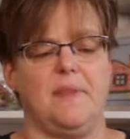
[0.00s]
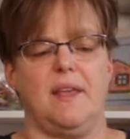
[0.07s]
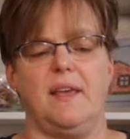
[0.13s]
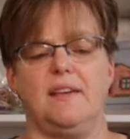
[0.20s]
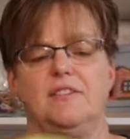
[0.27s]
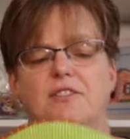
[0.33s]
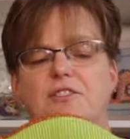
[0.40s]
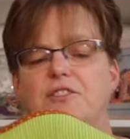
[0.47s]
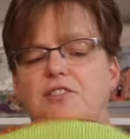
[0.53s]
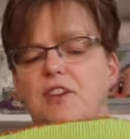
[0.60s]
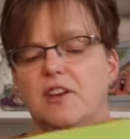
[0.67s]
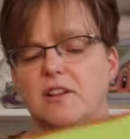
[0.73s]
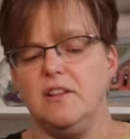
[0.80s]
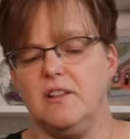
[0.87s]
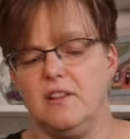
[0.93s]
It
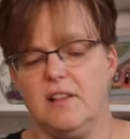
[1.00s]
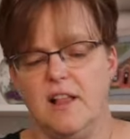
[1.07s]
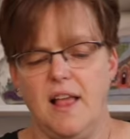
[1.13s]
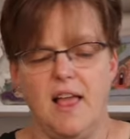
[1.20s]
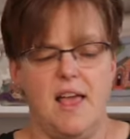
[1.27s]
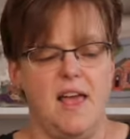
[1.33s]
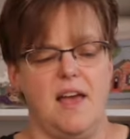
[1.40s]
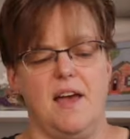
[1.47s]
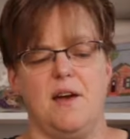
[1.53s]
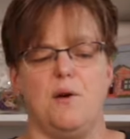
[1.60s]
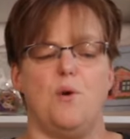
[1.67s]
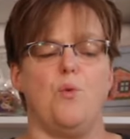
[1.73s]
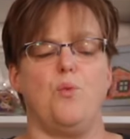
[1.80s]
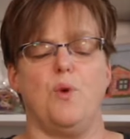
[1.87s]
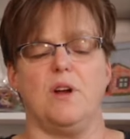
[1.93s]
still
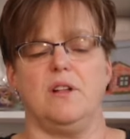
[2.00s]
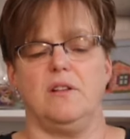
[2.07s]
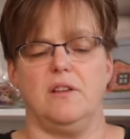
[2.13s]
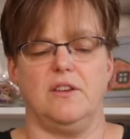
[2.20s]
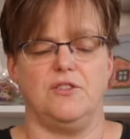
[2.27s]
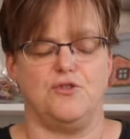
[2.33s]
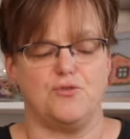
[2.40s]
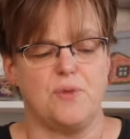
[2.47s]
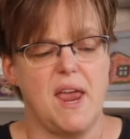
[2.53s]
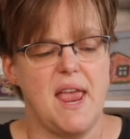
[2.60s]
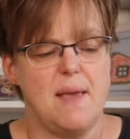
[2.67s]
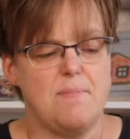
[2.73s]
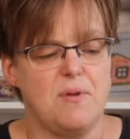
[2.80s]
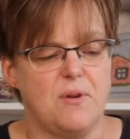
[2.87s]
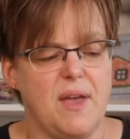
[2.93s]
will
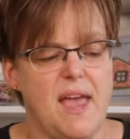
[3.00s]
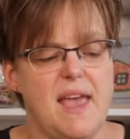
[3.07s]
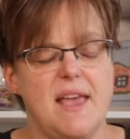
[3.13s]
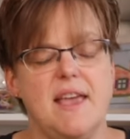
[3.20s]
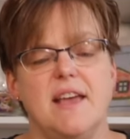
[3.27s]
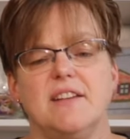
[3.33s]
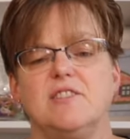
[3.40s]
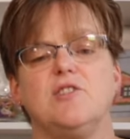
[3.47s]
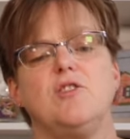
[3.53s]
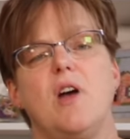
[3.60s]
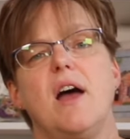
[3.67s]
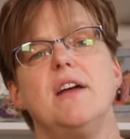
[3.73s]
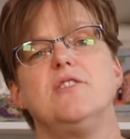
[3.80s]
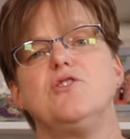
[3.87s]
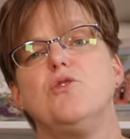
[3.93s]
drape, okay? It's
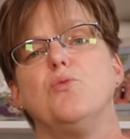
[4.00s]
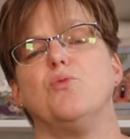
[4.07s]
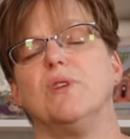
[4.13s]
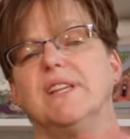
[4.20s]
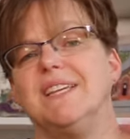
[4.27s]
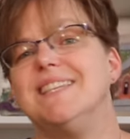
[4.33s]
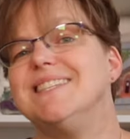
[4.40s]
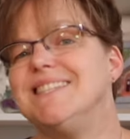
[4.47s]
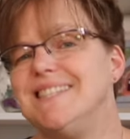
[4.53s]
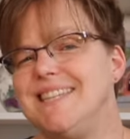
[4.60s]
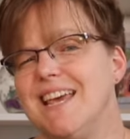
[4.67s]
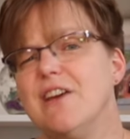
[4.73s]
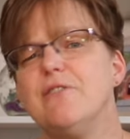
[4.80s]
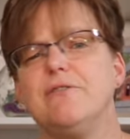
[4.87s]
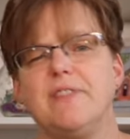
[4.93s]
not really
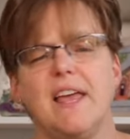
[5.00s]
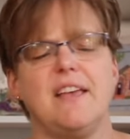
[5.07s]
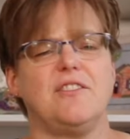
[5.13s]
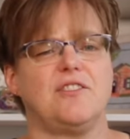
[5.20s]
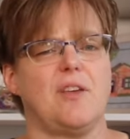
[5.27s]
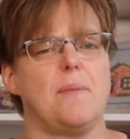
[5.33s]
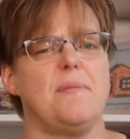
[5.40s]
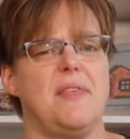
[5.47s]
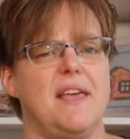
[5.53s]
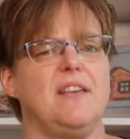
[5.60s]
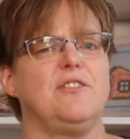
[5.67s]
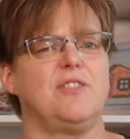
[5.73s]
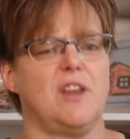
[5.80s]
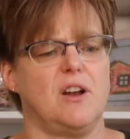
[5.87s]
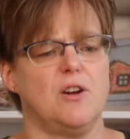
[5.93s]
stiff like some
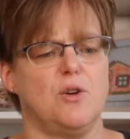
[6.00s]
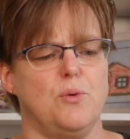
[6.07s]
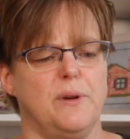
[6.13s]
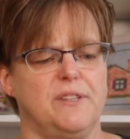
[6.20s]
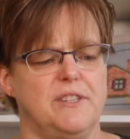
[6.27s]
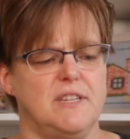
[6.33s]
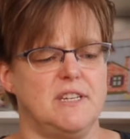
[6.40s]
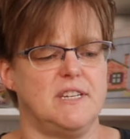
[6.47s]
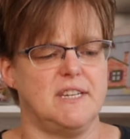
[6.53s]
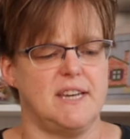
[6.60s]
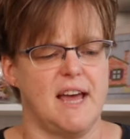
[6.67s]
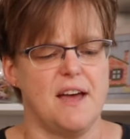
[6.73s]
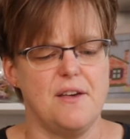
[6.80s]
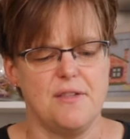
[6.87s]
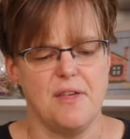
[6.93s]
things that are quilted to
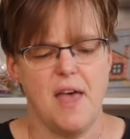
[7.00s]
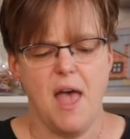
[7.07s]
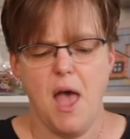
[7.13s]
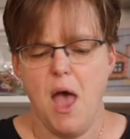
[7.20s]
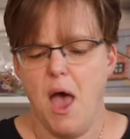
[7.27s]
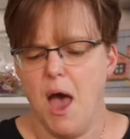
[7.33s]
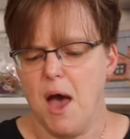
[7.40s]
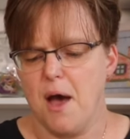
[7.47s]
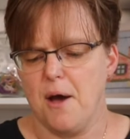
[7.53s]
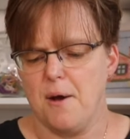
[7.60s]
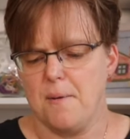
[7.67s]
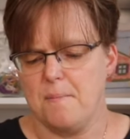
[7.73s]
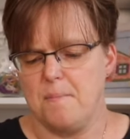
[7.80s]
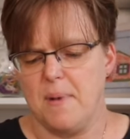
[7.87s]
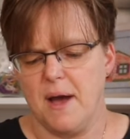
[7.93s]
death,
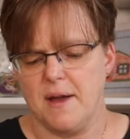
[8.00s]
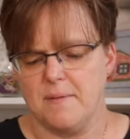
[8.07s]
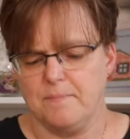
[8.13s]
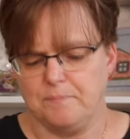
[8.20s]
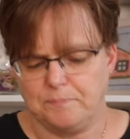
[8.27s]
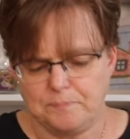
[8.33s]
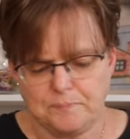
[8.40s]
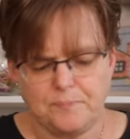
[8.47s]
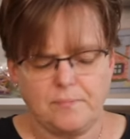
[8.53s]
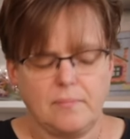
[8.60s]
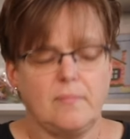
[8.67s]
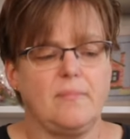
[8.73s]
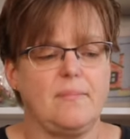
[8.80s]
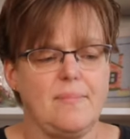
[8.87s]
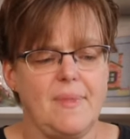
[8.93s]
but
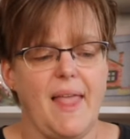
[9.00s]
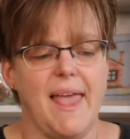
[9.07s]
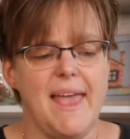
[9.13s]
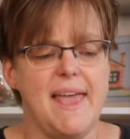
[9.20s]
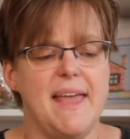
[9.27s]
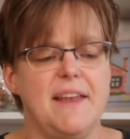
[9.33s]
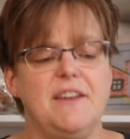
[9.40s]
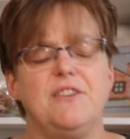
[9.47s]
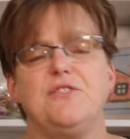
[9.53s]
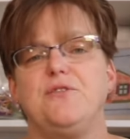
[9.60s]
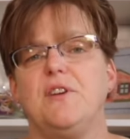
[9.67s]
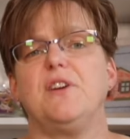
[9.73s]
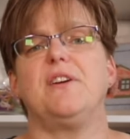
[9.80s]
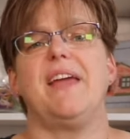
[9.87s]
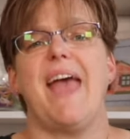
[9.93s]
it is
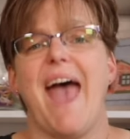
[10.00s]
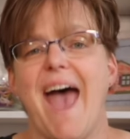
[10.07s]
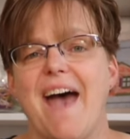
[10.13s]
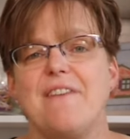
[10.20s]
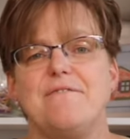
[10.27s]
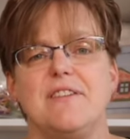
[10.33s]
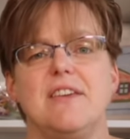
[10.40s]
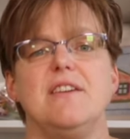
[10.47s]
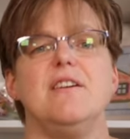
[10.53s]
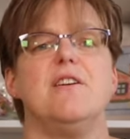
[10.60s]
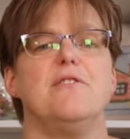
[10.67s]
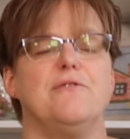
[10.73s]
very heavy